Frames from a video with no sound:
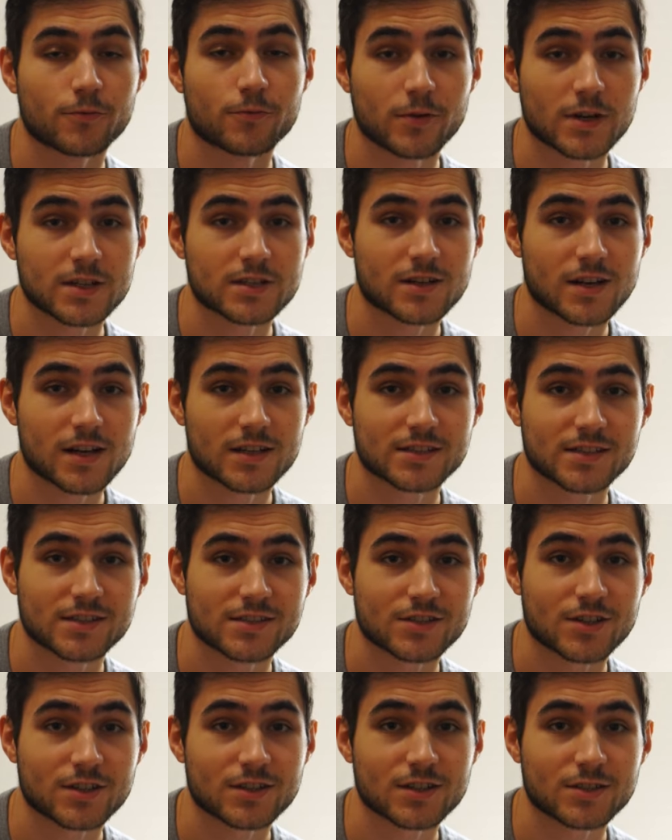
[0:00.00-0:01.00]
French class is
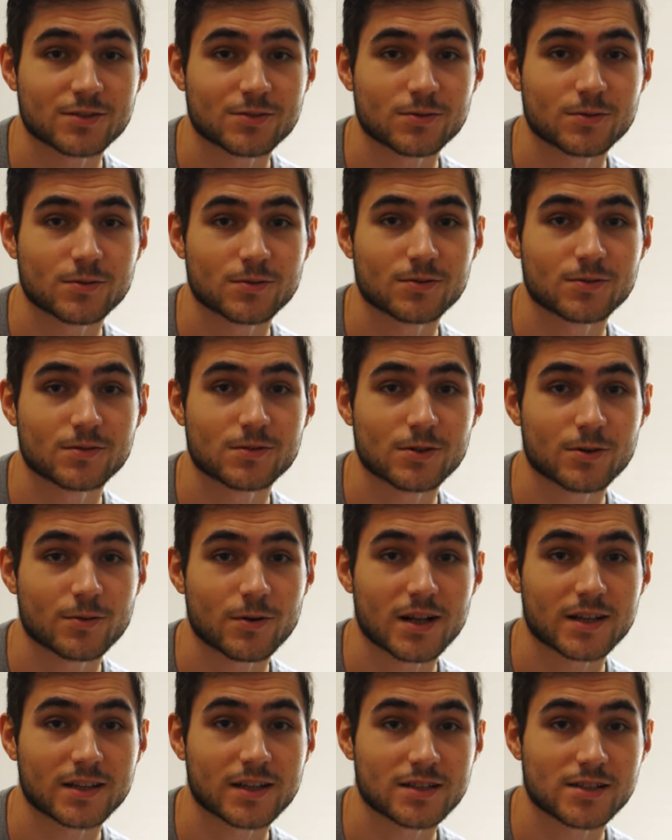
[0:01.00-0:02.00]
starting soon, so
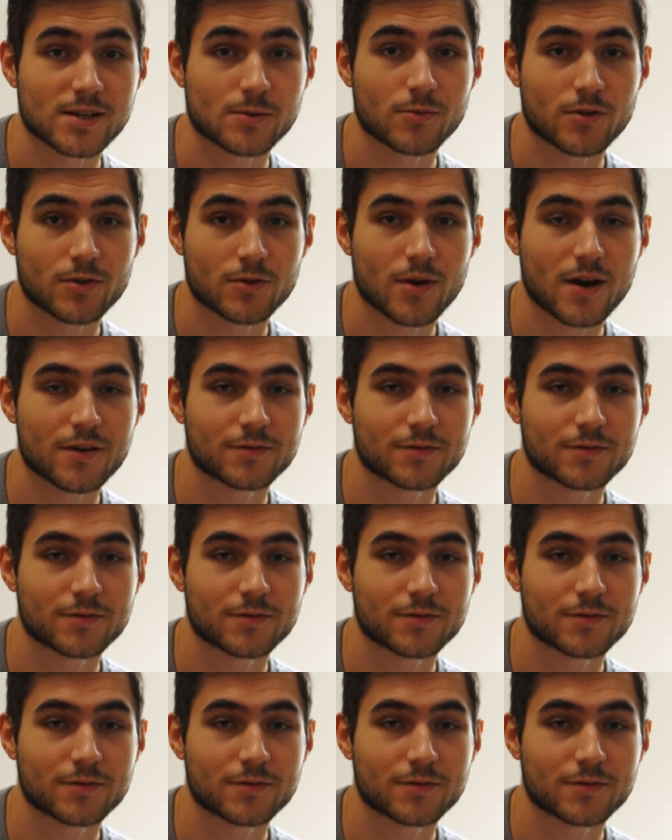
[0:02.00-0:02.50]
I'll catch up with you